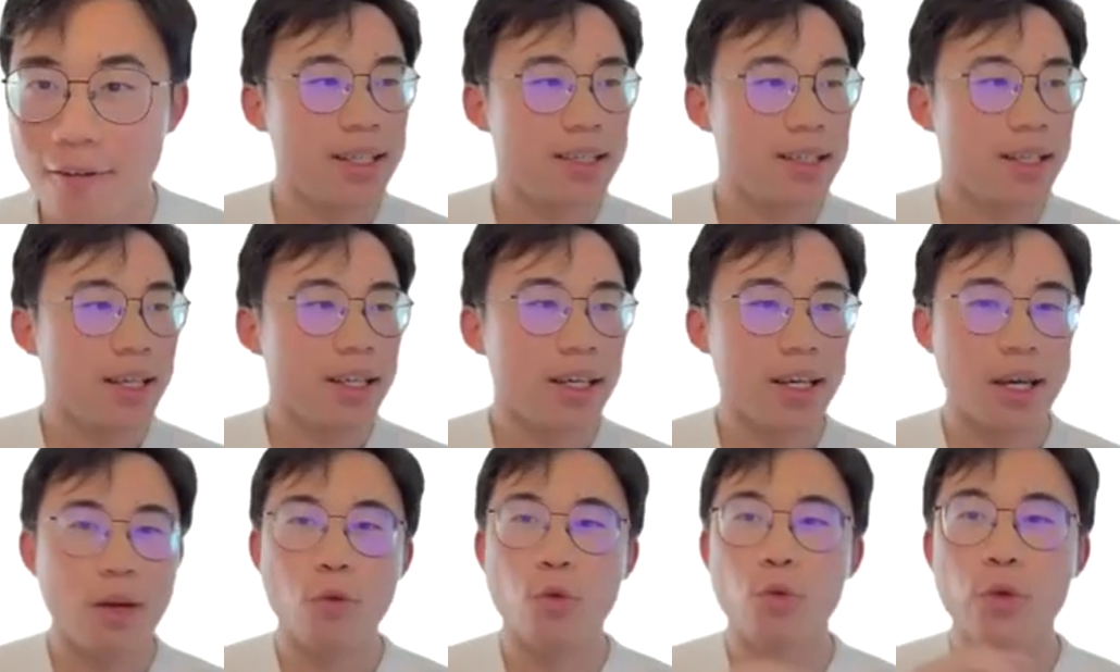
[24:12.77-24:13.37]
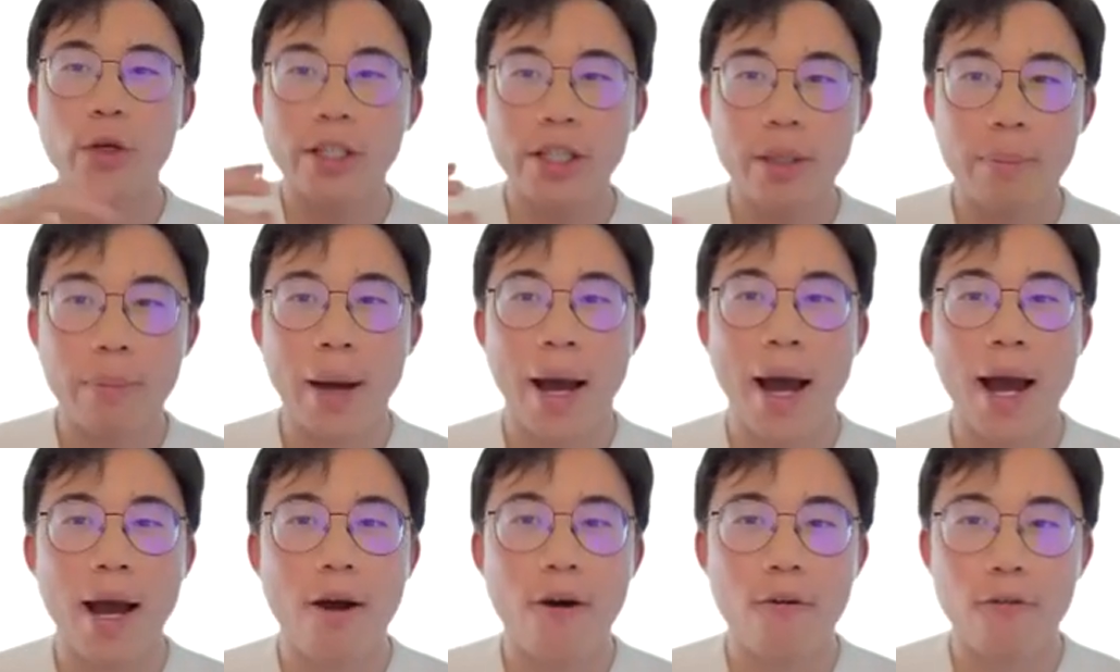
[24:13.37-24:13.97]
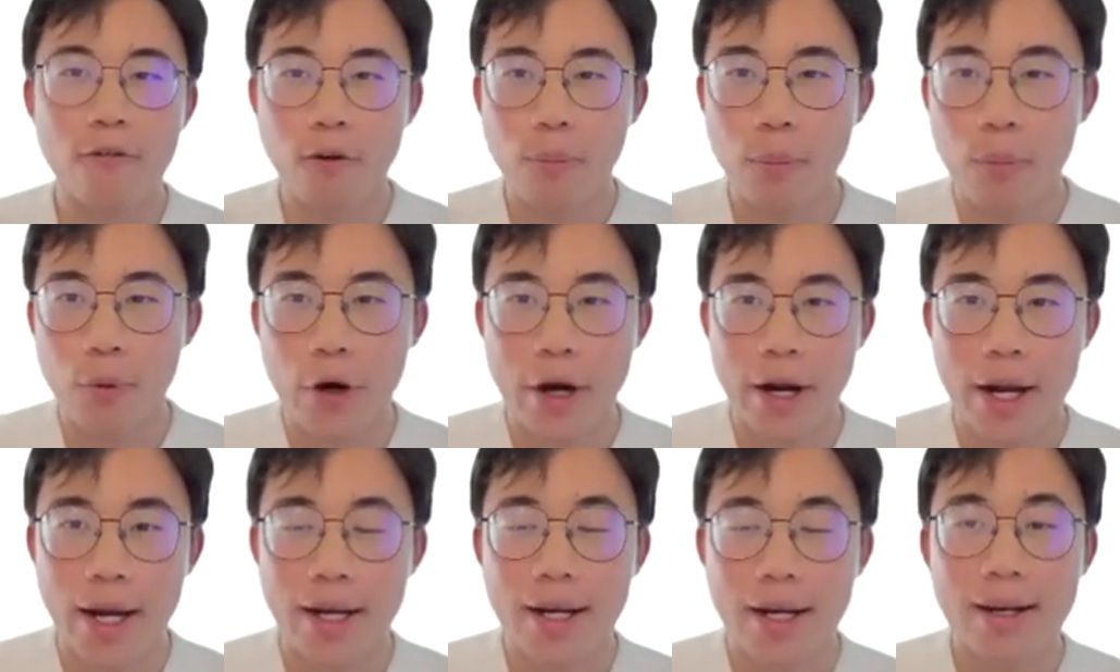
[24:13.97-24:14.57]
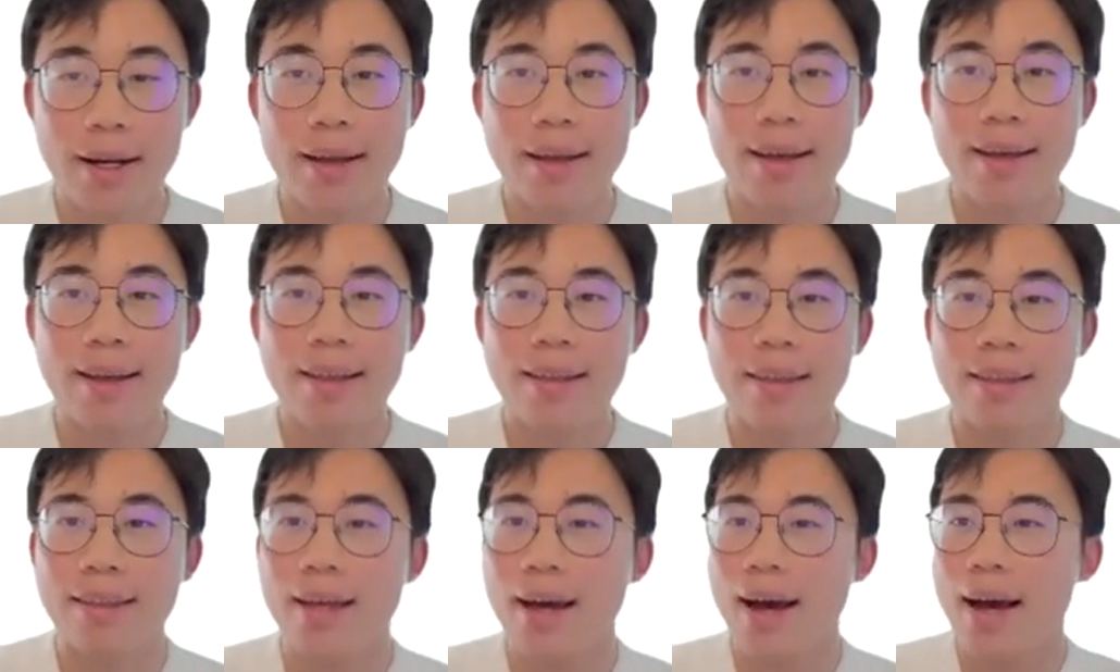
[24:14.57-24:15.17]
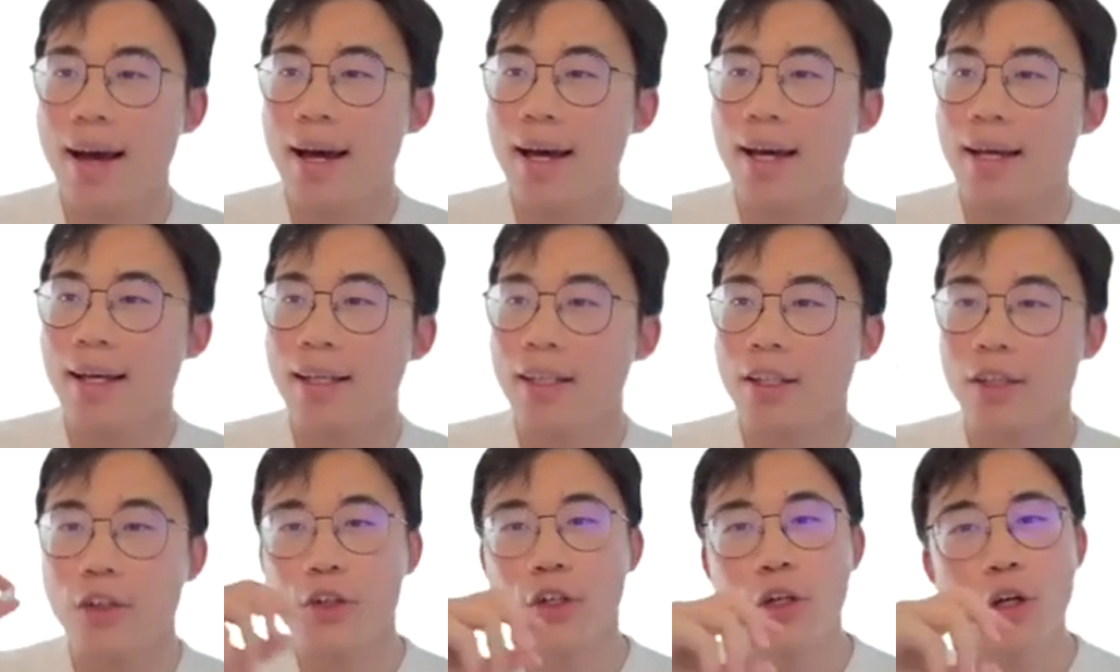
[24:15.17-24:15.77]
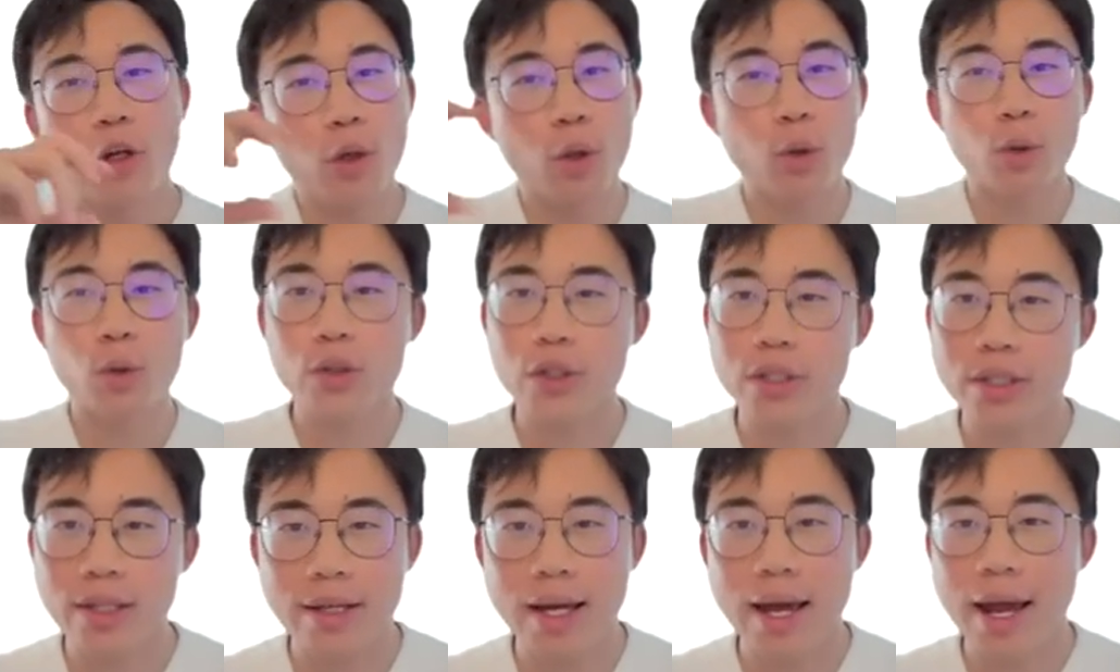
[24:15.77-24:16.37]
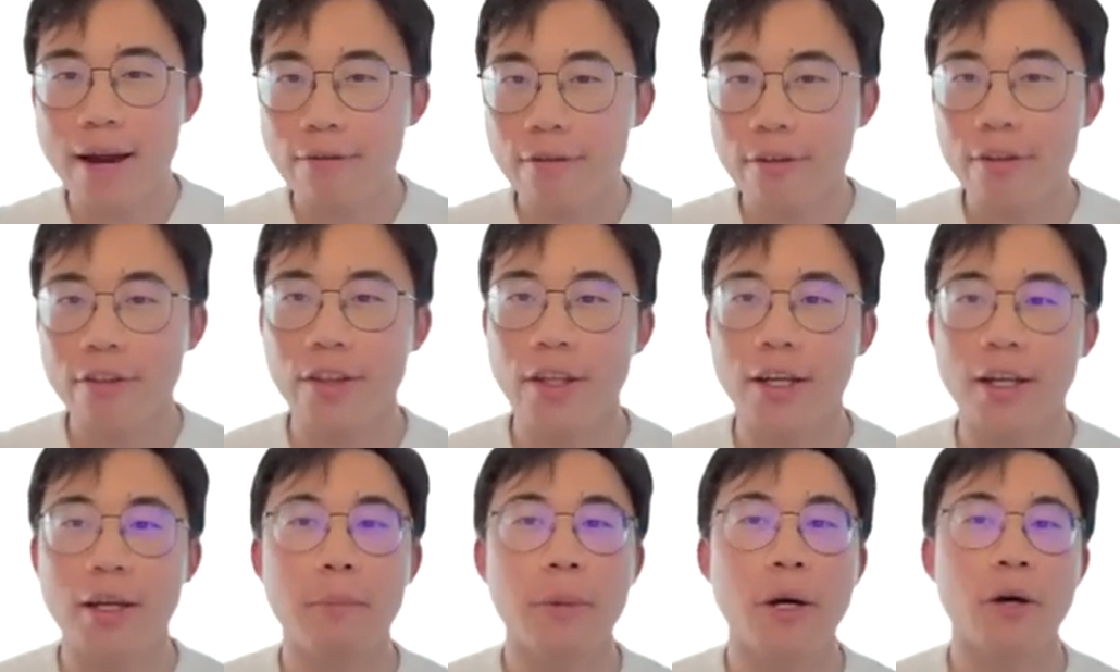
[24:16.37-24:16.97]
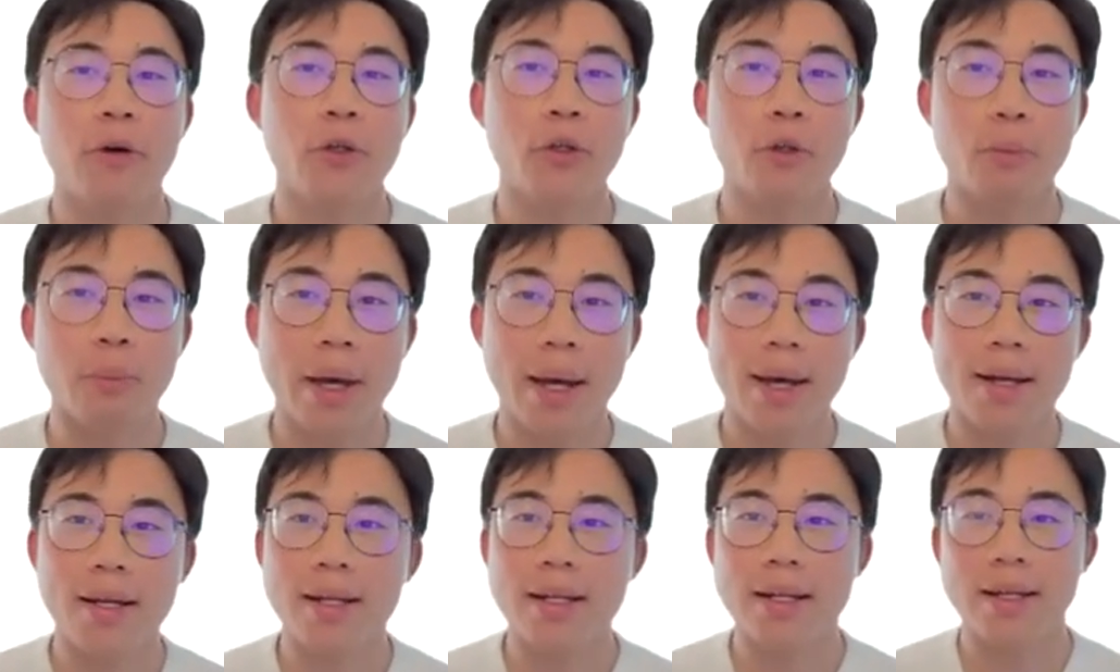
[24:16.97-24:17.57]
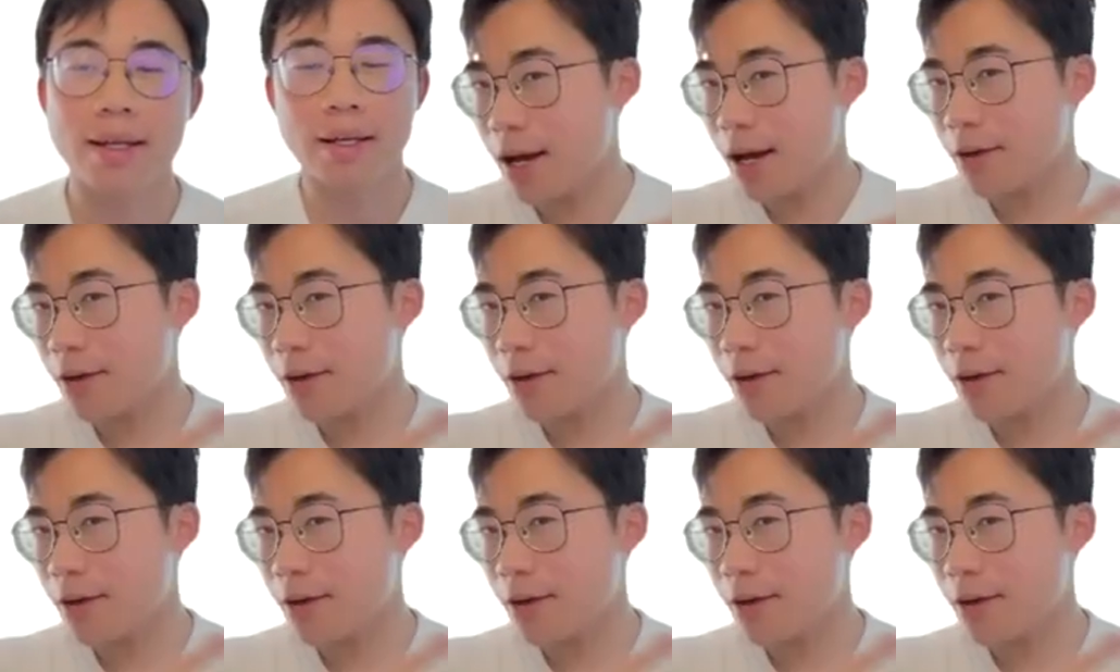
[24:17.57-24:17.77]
It's like a really powerful brain that knows everything about humanity,